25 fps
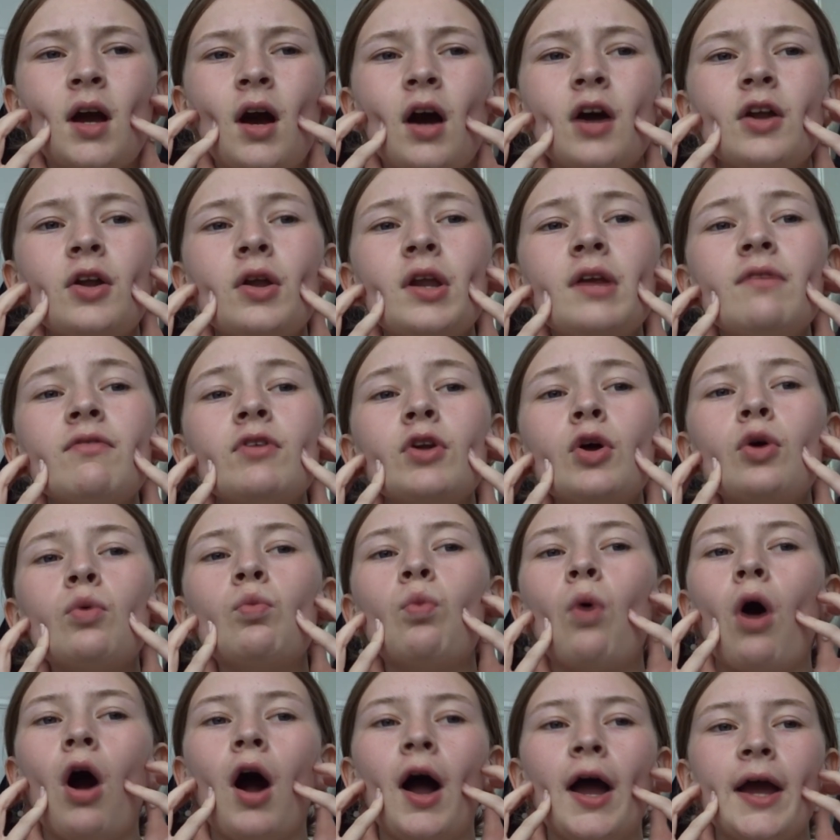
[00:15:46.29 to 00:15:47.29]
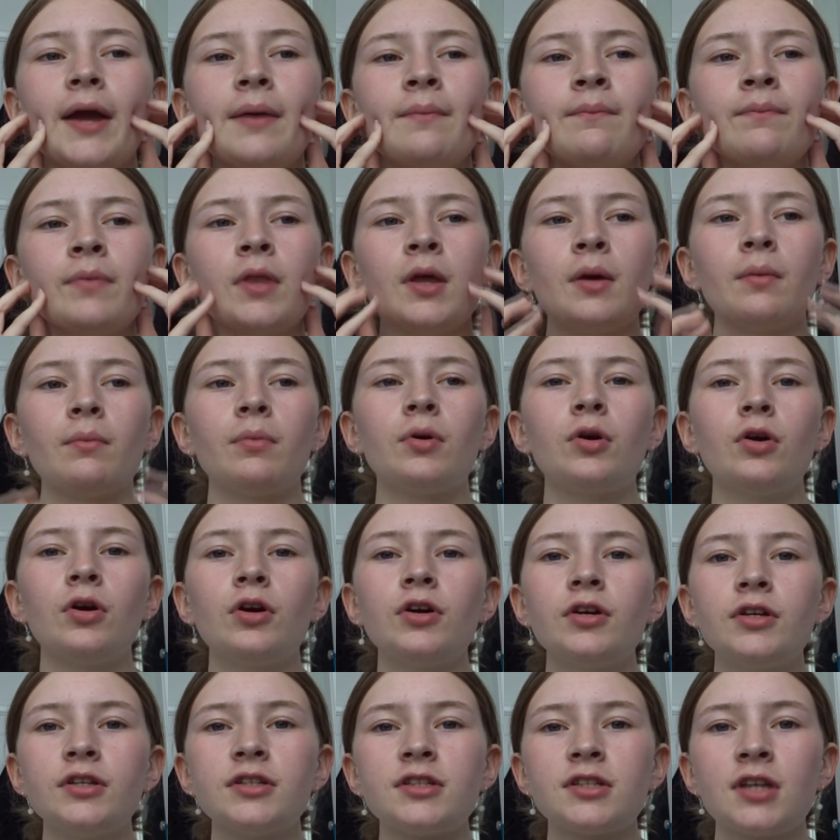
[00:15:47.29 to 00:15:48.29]
I don't even know why,
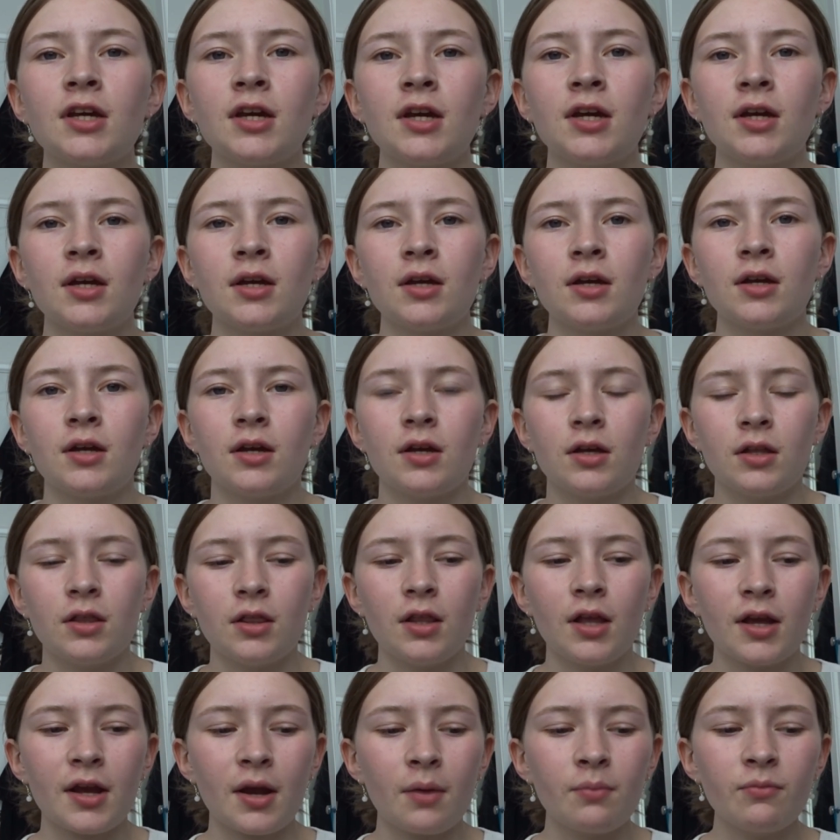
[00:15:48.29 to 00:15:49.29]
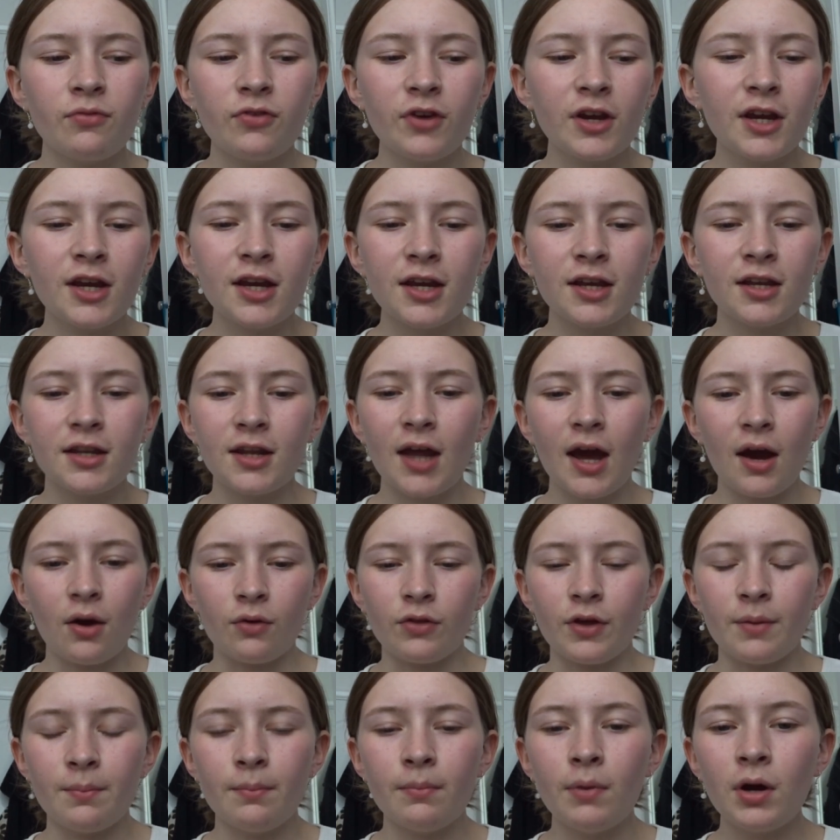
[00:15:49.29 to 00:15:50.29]
because, like, I'm thinking now,
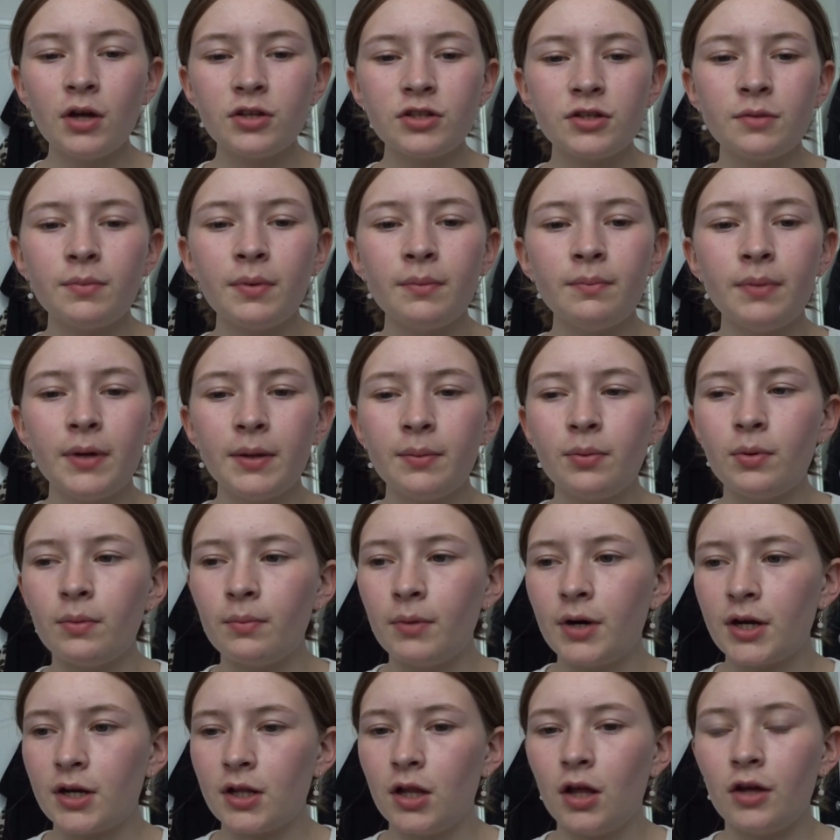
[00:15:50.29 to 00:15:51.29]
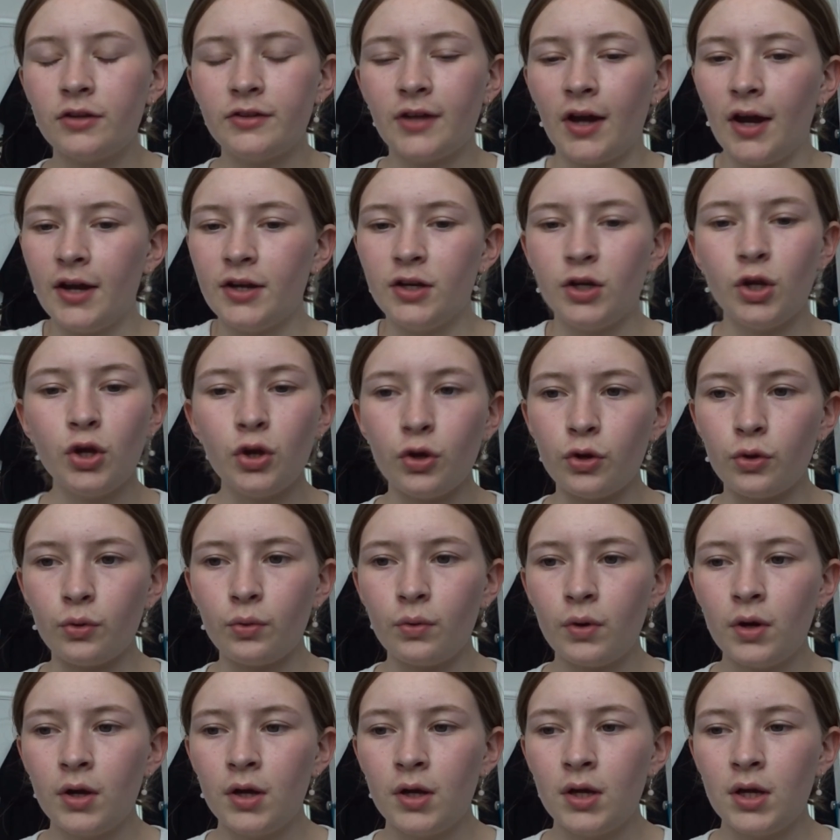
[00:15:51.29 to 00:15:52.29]
there must have been people in my class that I
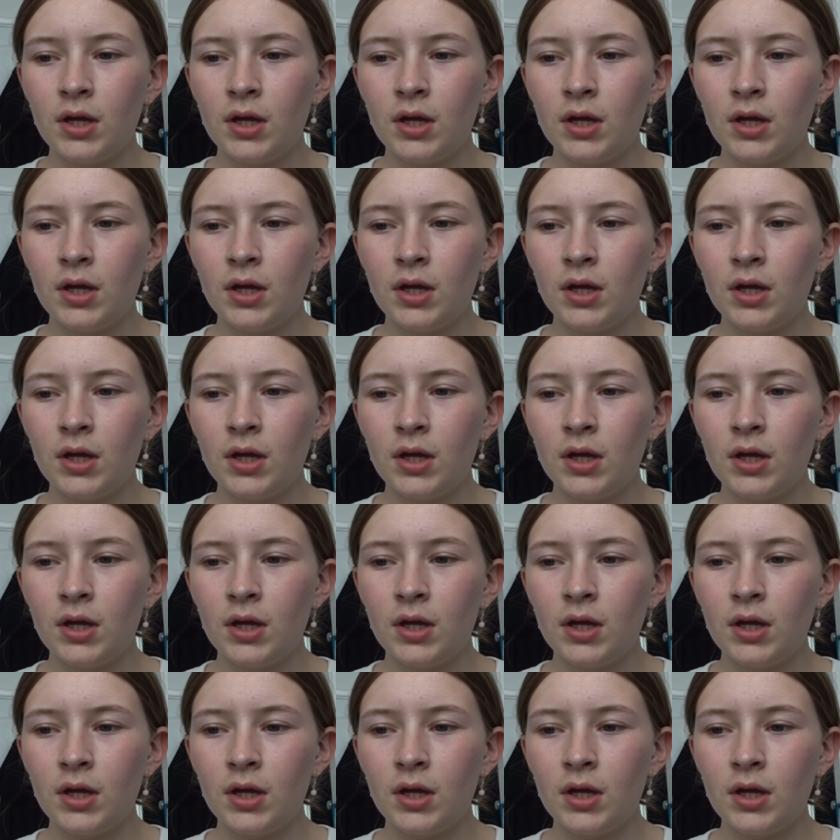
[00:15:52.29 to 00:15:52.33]
knew.